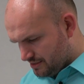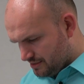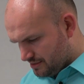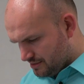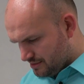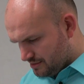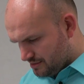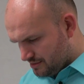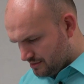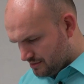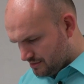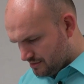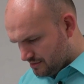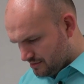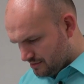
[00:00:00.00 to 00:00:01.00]

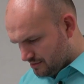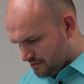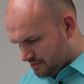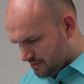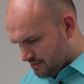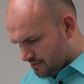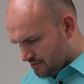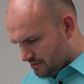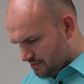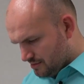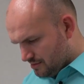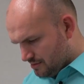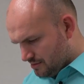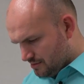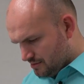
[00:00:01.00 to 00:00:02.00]

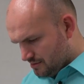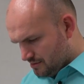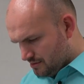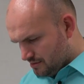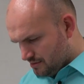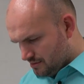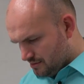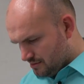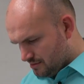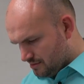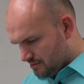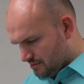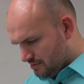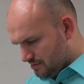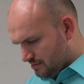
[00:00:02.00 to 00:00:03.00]

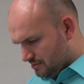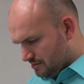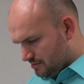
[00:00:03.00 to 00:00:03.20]
(silence)